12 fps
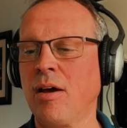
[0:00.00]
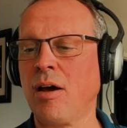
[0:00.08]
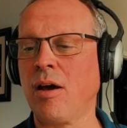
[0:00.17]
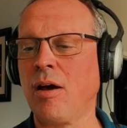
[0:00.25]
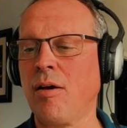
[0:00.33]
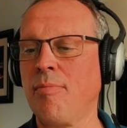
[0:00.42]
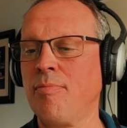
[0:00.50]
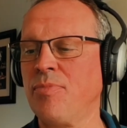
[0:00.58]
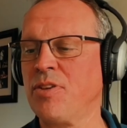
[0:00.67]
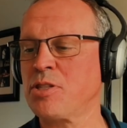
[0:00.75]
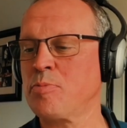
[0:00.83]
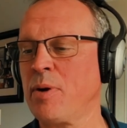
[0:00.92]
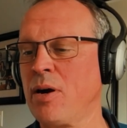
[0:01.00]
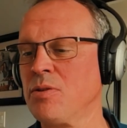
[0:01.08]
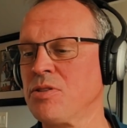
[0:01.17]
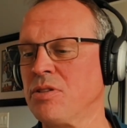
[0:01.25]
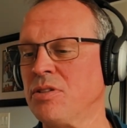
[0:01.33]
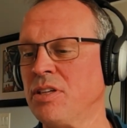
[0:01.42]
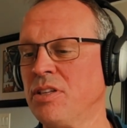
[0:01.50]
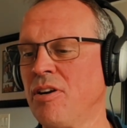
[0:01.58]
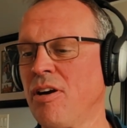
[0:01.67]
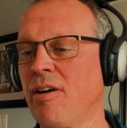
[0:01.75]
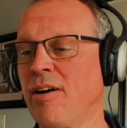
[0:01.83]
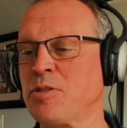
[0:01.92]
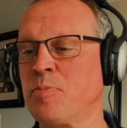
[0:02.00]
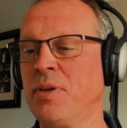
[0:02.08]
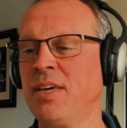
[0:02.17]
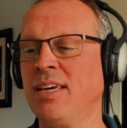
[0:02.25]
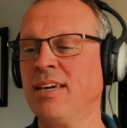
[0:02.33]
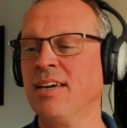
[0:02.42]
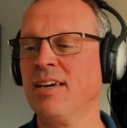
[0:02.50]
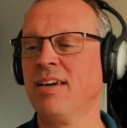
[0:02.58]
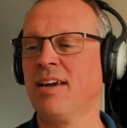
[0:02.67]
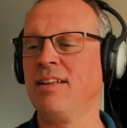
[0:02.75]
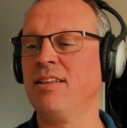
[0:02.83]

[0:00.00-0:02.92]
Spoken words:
the spousal in the RRSP, and the